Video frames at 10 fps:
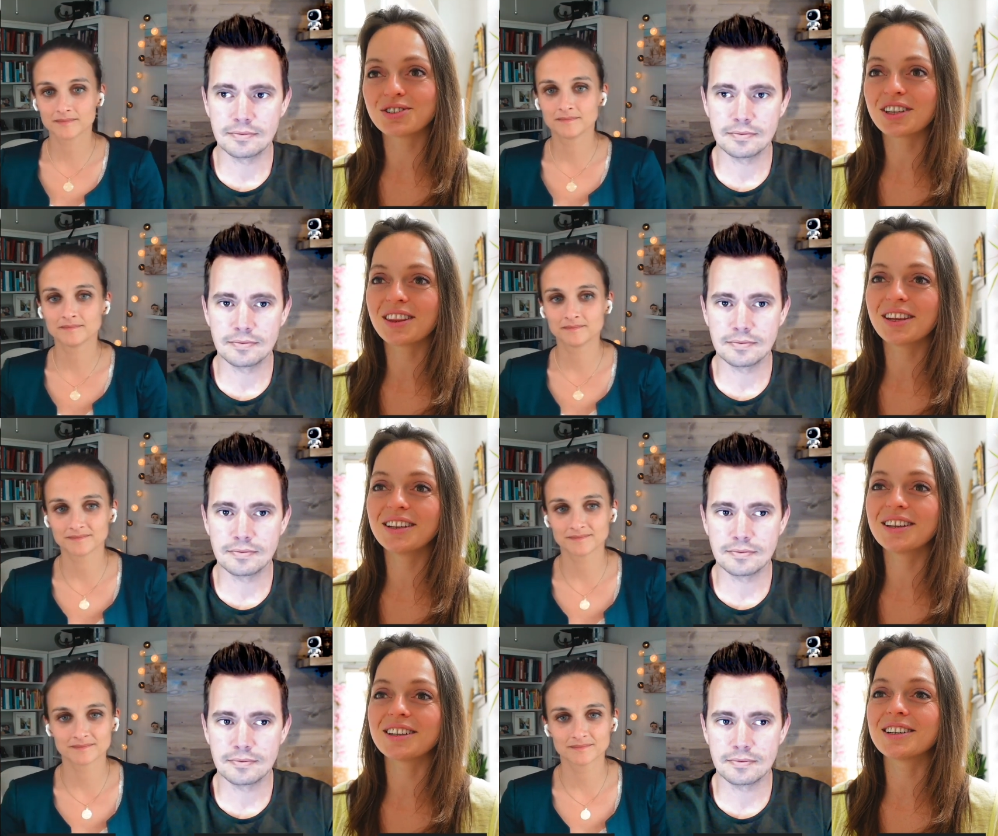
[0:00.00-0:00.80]
Speaker 1: I think
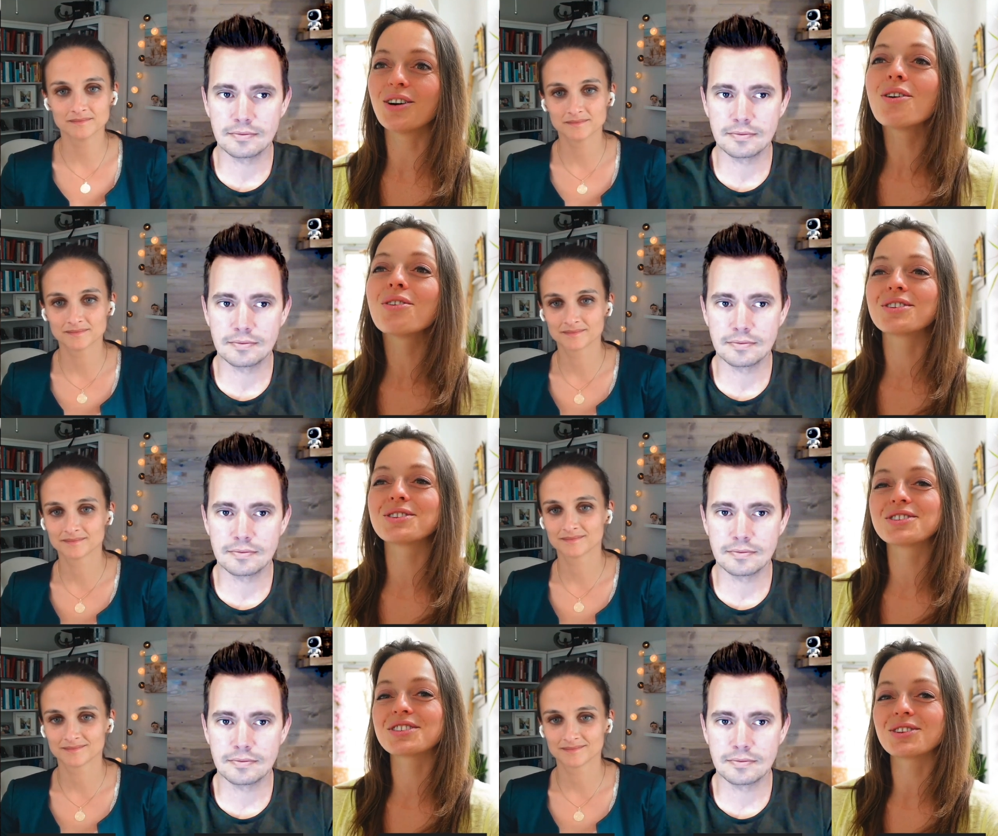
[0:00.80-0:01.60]

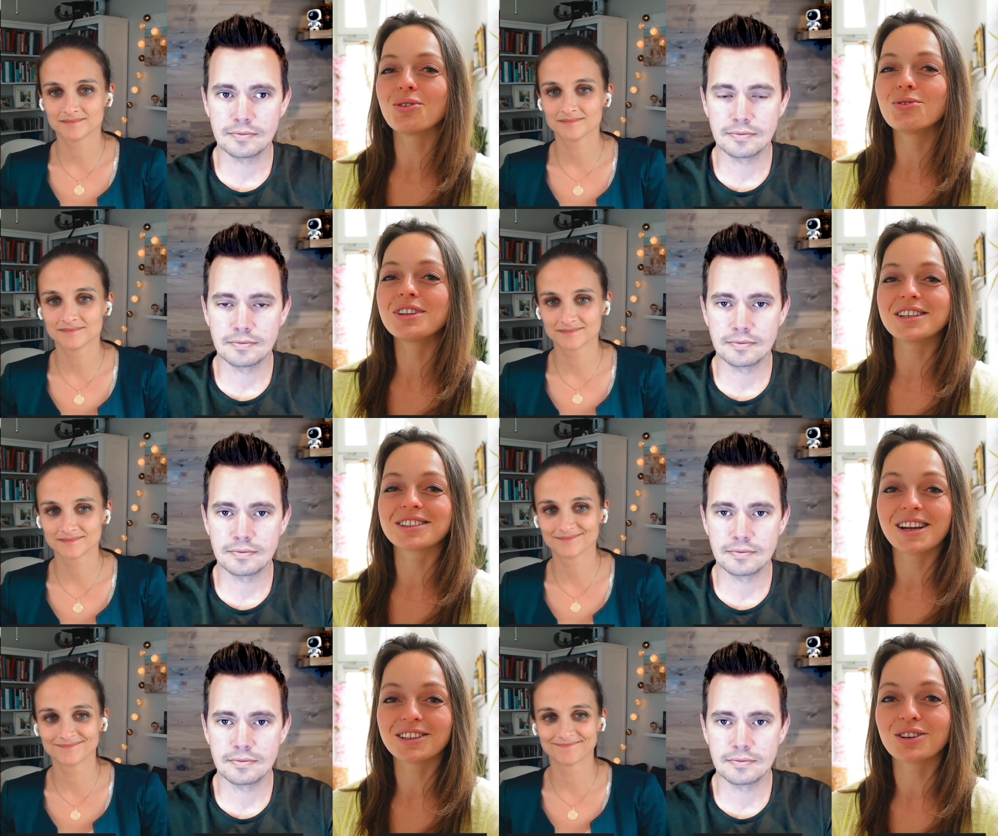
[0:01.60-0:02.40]
authors only
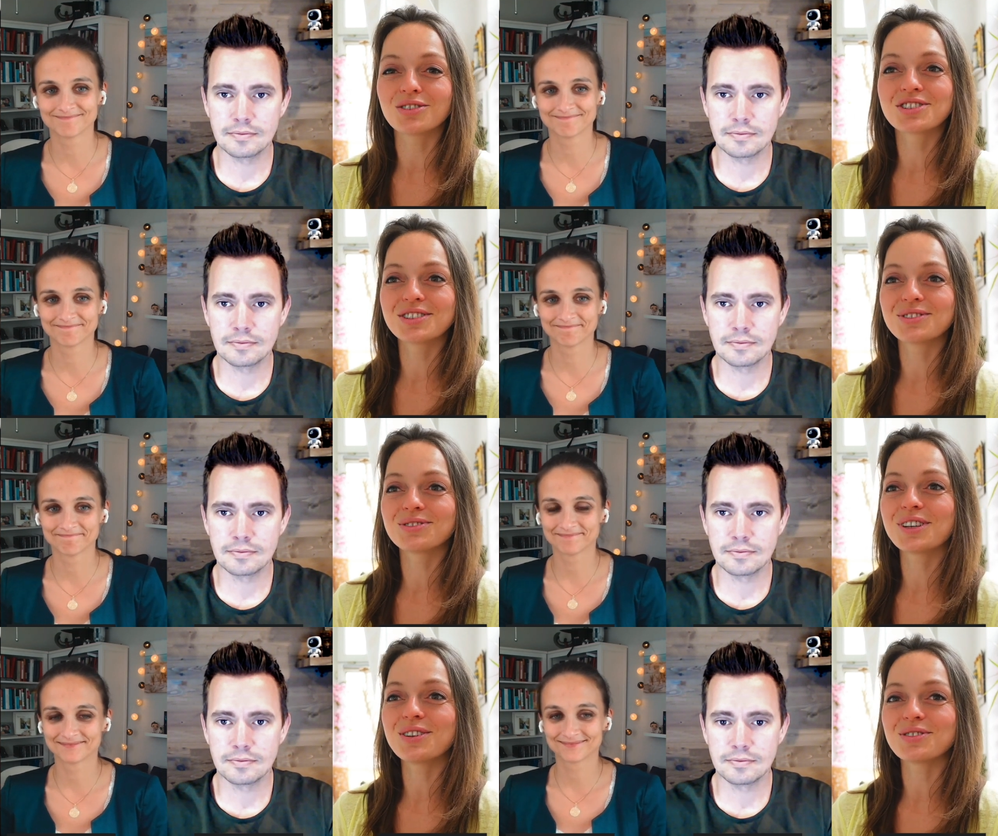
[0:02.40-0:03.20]
acknowledge the
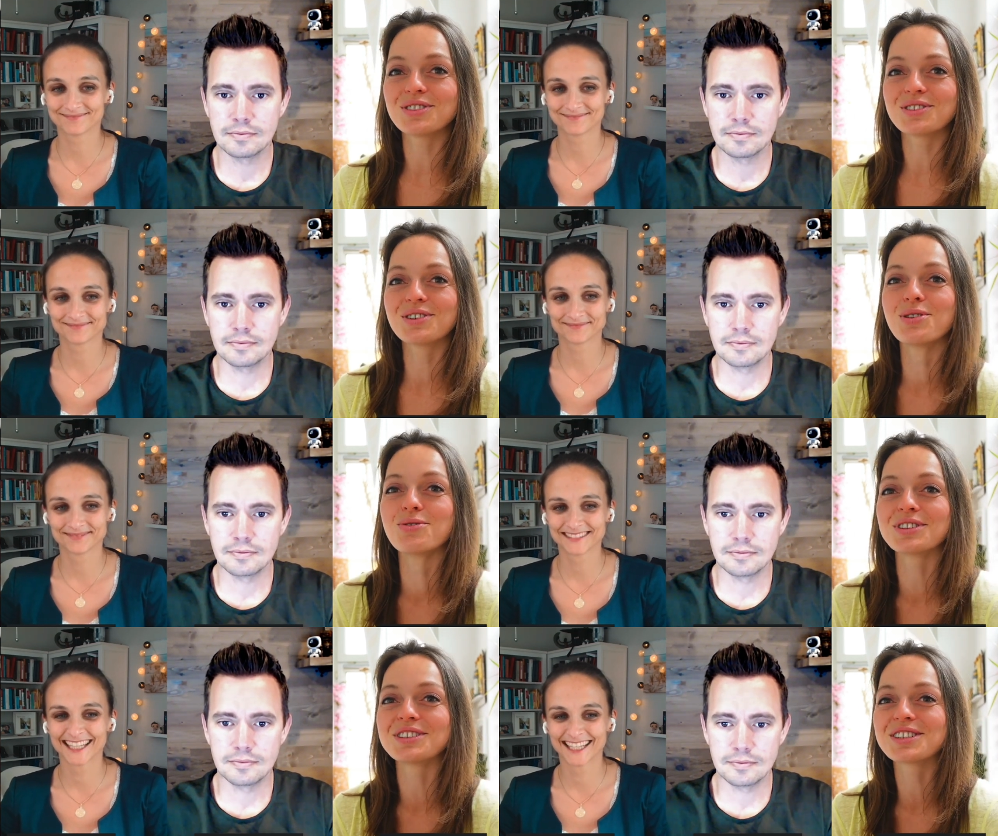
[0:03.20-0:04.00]
5- and
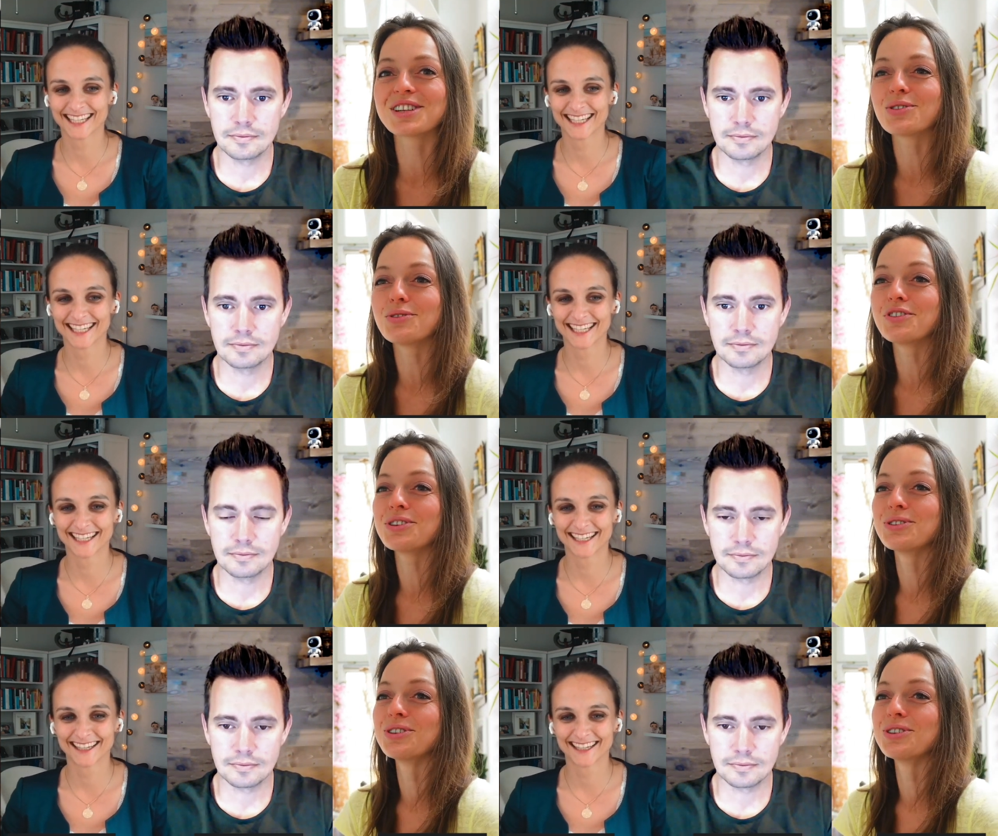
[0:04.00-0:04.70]
1-star reviews.